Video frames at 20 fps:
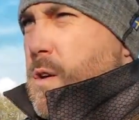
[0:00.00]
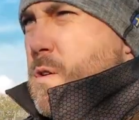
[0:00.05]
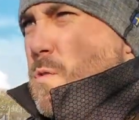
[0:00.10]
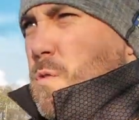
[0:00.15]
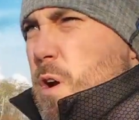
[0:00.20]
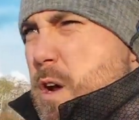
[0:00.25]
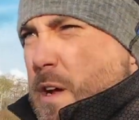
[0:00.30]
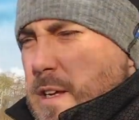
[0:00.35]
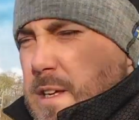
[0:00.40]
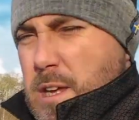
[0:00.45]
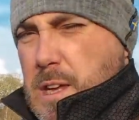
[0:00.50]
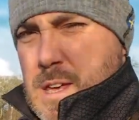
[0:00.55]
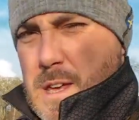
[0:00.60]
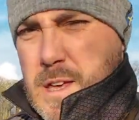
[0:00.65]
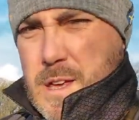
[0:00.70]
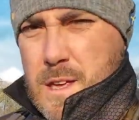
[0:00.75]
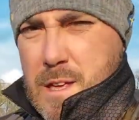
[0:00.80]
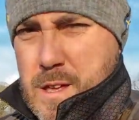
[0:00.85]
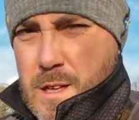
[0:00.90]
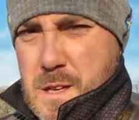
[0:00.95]
Right,
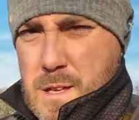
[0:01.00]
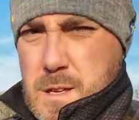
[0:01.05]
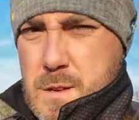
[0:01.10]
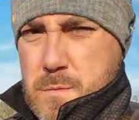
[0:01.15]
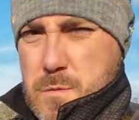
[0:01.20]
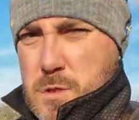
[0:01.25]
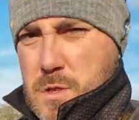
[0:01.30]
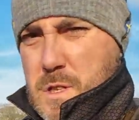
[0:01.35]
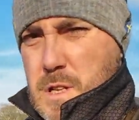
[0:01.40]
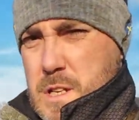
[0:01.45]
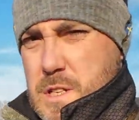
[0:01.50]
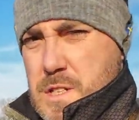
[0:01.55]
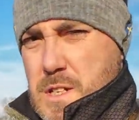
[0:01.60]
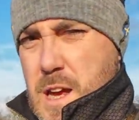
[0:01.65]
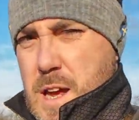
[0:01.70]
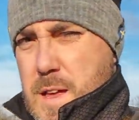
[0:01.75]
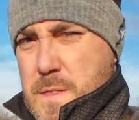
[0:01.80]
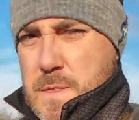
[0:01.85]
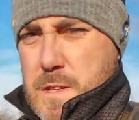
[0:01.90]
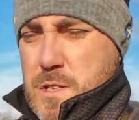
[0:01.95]
just going to
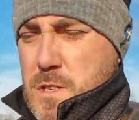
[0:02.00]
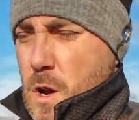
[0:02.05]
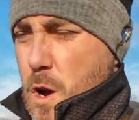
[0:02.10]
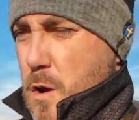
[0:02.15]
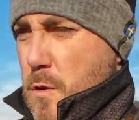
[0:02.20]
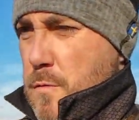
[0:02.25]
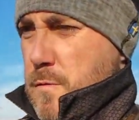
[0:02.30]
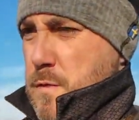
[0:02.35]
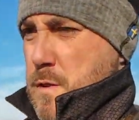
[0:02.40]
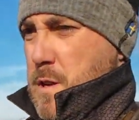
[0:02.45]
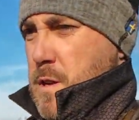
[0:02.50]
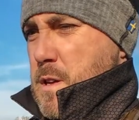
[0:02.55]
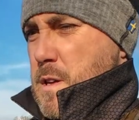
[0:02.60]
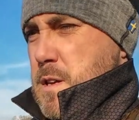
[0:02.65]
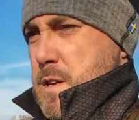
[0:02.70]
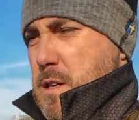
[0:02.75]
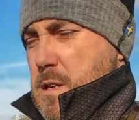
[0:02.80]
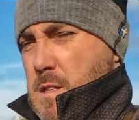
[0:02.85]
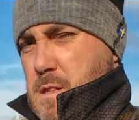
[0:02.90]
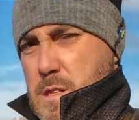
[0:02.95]
sign this off,
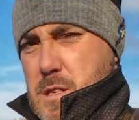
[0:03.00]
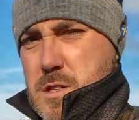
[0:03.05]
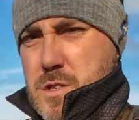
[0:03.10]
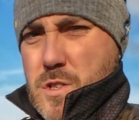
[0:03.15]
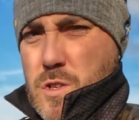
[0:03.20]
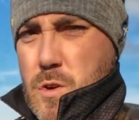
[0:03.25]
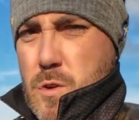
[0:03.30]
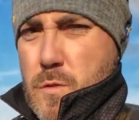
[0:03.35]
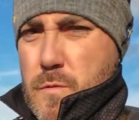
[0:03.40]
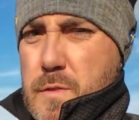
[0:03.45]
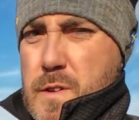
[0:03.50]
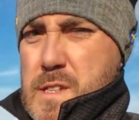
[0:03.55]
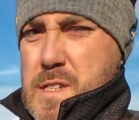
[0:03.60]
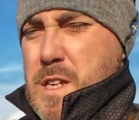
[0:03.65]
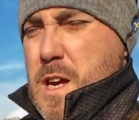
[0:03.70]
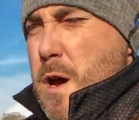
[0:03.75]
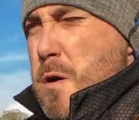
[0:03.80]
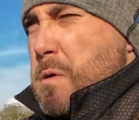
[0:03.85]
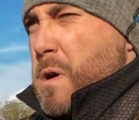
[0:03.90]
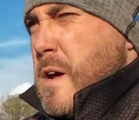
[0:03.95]
this short
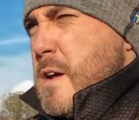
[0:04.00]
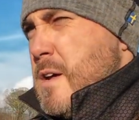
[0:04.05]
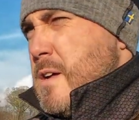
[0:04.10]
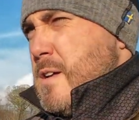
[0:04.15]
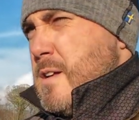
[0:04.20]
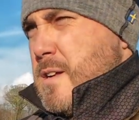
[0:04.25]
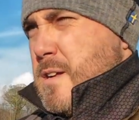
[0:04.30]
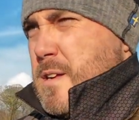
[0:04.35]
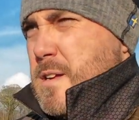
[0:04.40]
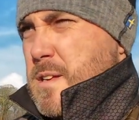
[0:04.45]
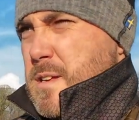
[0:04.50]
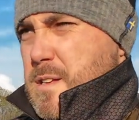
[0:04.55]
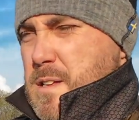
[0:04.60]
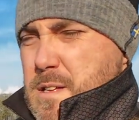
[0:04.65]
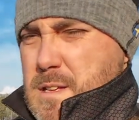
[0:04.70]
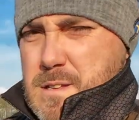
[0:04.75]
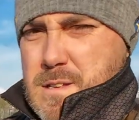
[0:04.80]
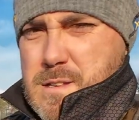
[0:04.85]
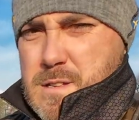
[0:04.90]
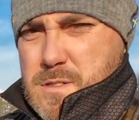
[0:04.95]
video.
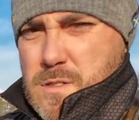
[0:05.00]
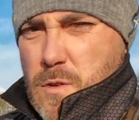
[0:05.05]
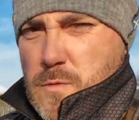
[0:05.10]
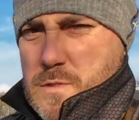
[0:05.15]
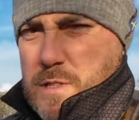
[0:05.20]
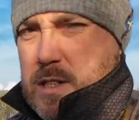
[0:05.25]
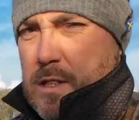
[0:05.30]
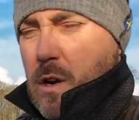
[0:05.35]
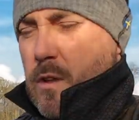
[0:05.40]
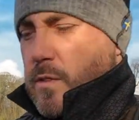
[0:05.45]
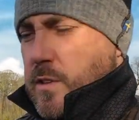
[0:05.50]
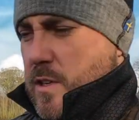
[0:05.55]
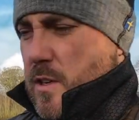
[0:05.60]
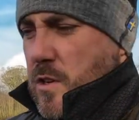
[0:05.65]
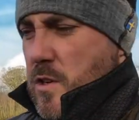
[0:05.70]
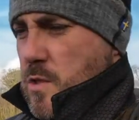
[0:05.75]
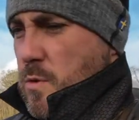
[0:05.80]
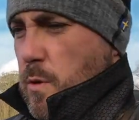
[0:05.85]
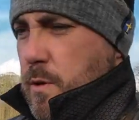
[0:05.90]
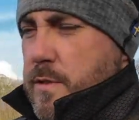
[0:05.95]
It's obviously not the
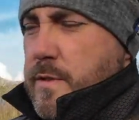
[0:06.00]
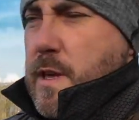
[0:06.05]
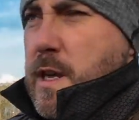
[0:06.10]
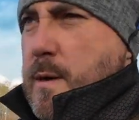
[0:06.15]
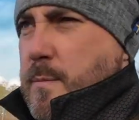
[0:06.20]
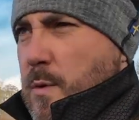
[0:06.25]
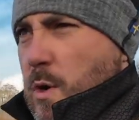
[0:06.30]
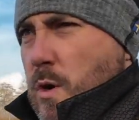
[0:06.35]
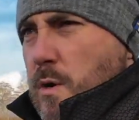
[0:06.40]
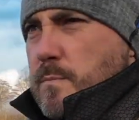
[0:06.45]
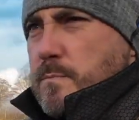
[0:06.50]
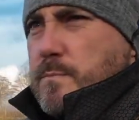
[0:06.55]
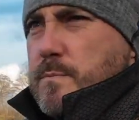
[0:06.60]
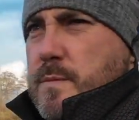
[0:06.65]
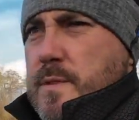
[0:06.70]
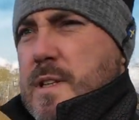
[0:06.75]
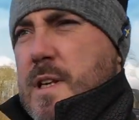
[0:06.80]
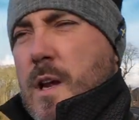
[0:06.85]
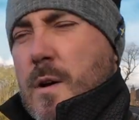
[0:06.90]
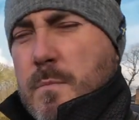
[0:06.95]
usual thing, but
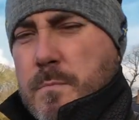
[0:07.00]
we